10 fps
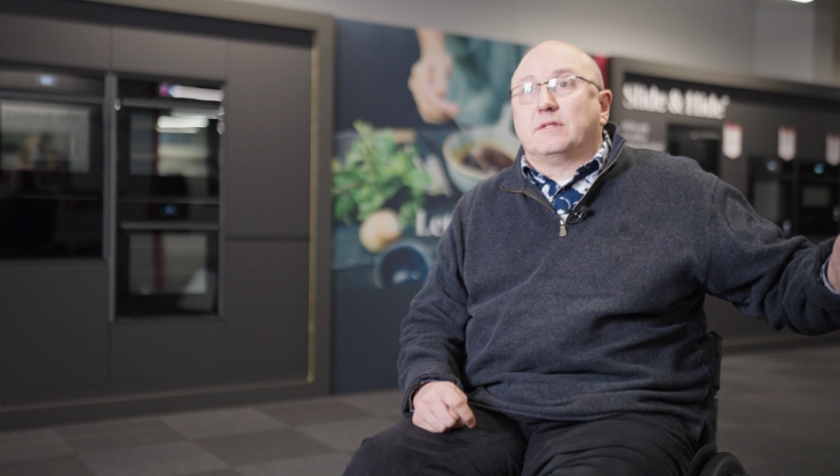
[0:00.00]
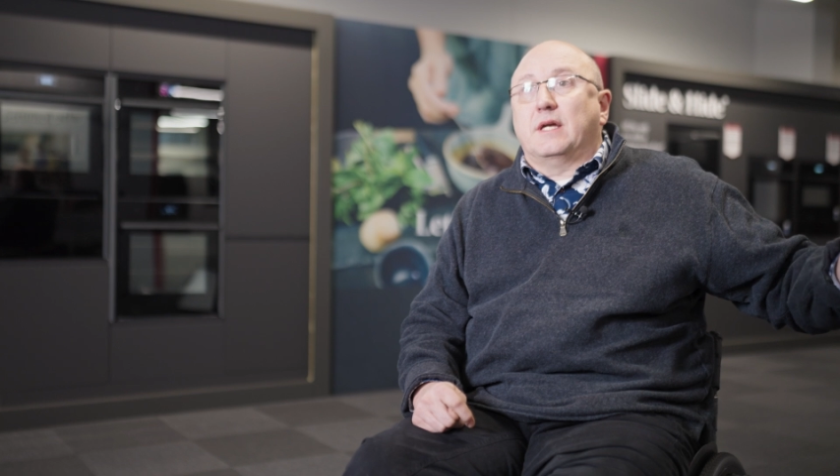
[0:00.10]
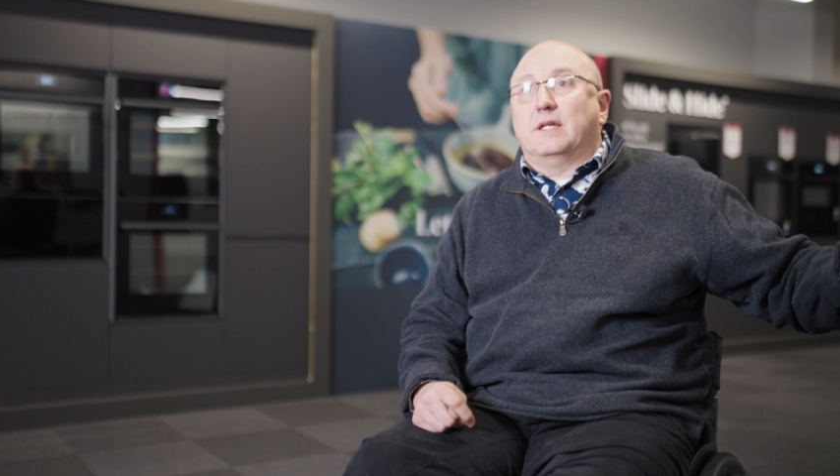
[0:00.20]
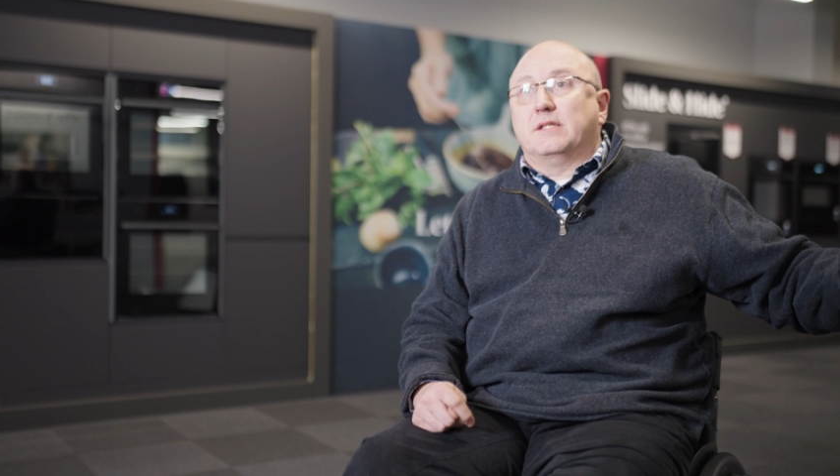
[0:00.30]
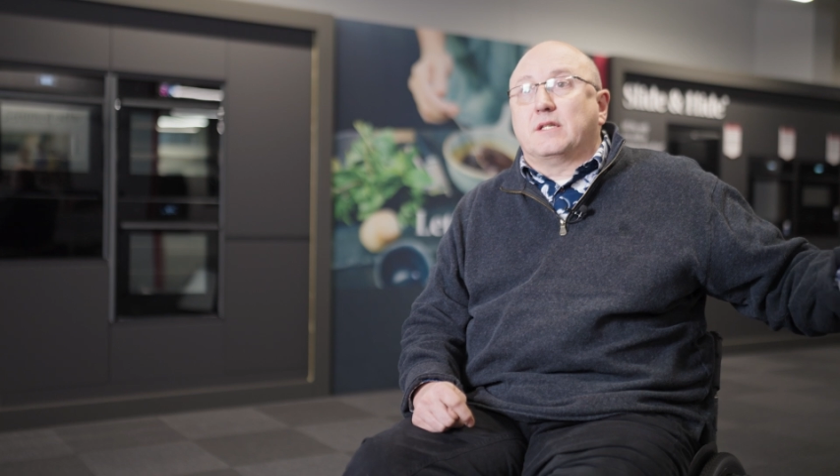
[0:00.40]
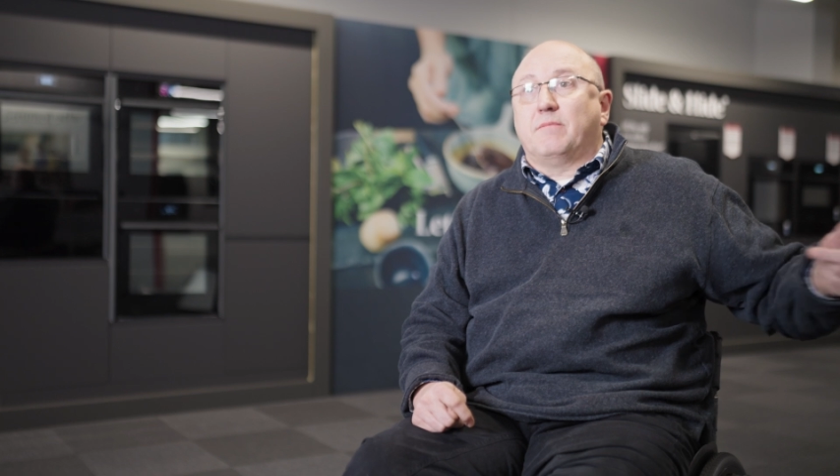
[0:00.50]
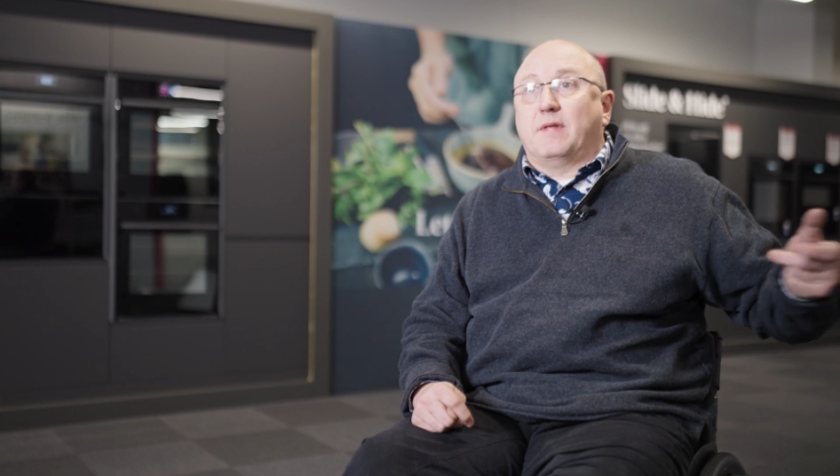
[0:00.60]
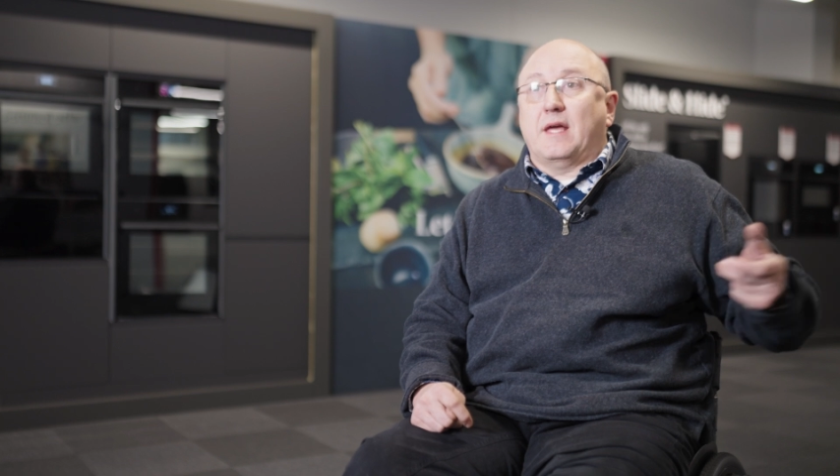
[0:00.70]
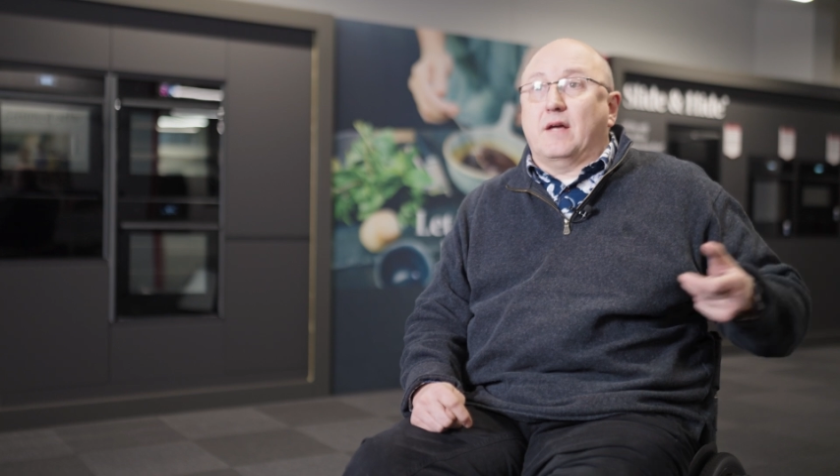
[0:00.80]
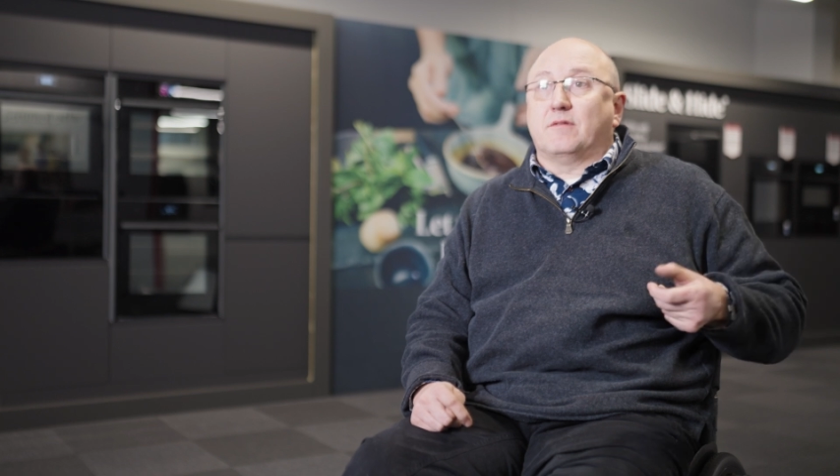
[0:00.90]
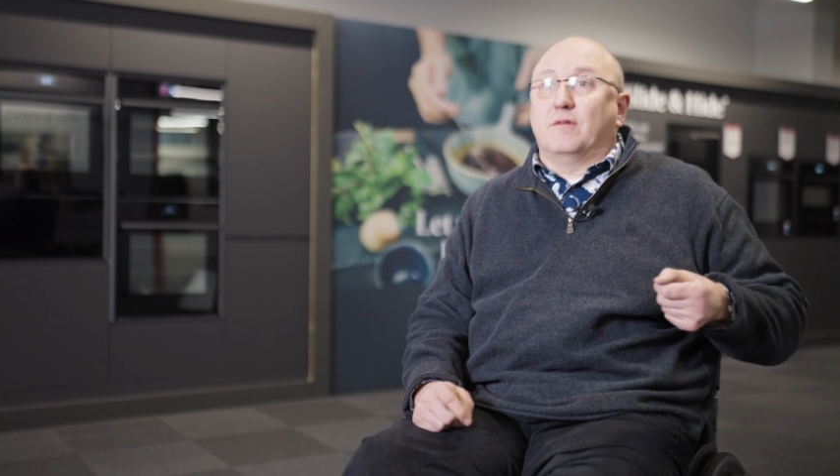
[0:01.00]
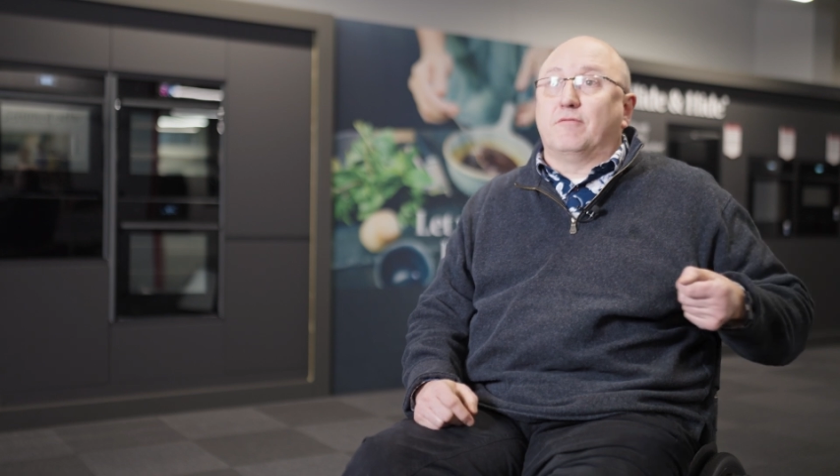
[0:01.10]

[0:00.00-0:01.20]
taking something out of the